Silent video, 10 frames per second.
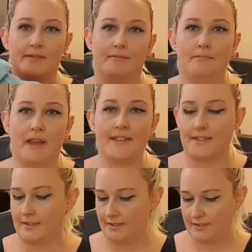
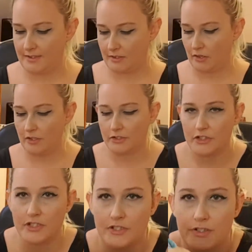Mason Scotch
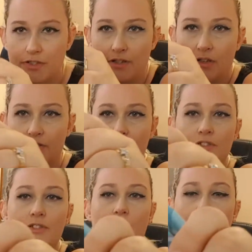and
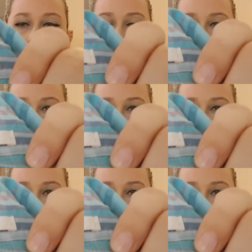soda.